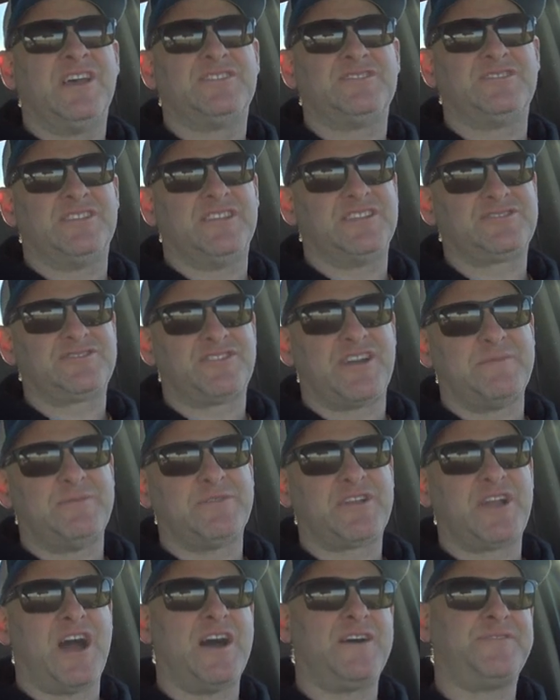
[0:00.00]
So let's grab
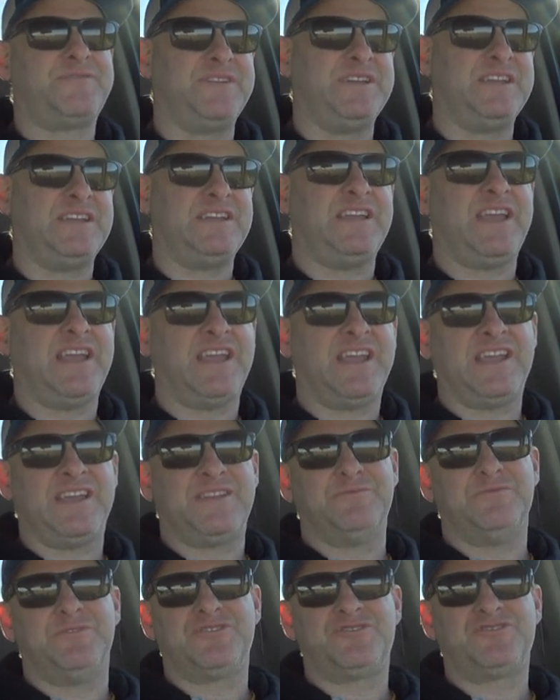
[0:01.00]
a coffee
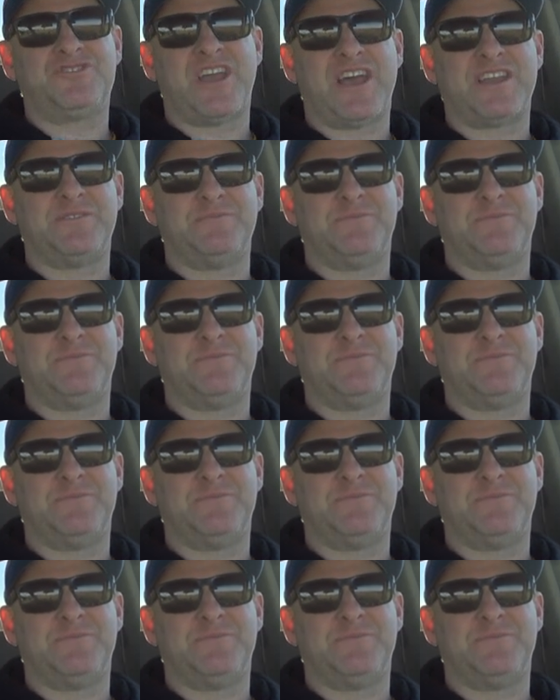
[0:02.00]
and we'll chat